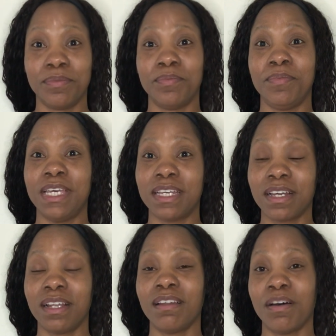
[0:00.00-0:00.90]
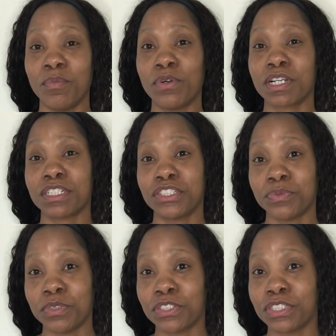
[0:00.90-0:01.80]
make a lot more
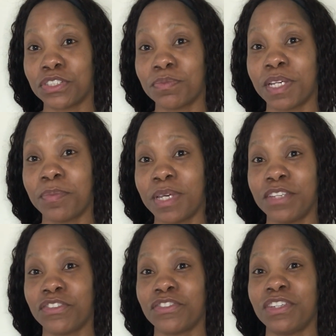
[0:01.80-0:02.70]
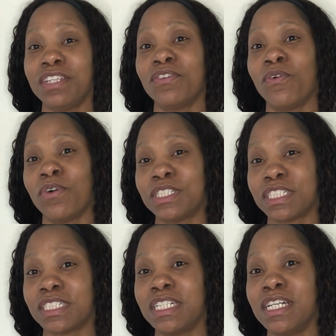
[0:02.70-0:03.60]
contribution to my pension in order